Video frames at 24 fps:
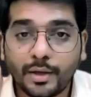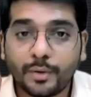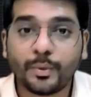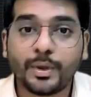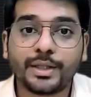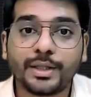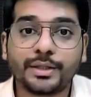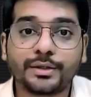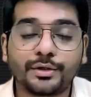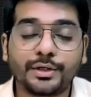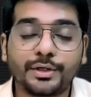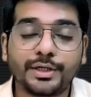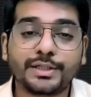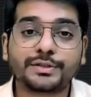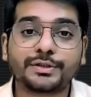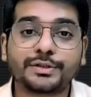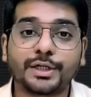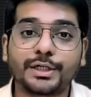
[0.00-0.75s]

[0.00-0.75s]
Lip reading: 1/3 is